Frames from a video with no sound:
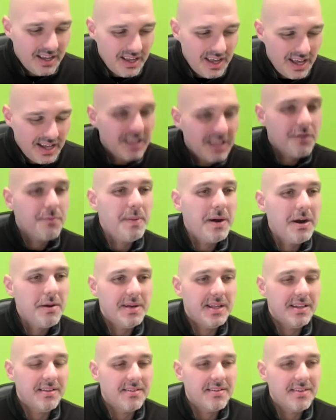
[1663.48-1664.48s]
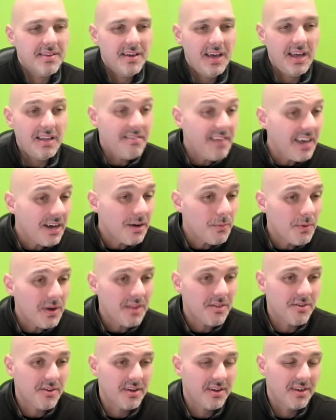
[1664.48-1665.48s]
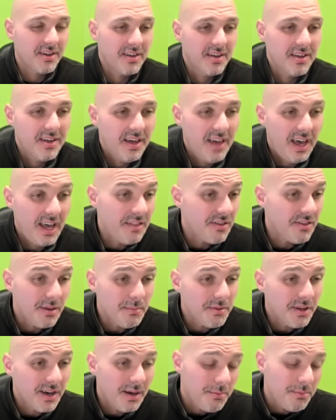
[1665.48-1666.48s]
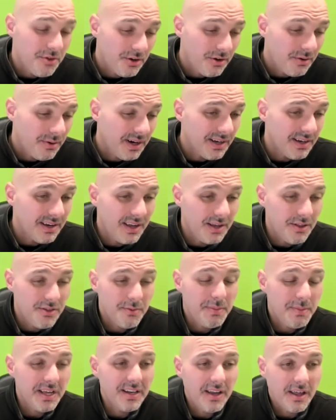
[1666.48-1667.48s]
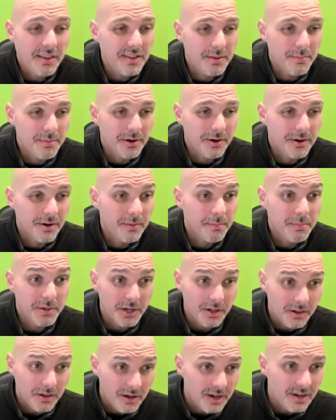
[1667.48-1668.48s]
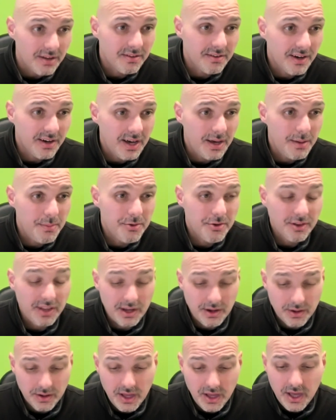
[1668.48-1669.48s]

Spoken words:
experiment and take a risk. And sometimes, it's a big nothing burger, but a lot of times you're like,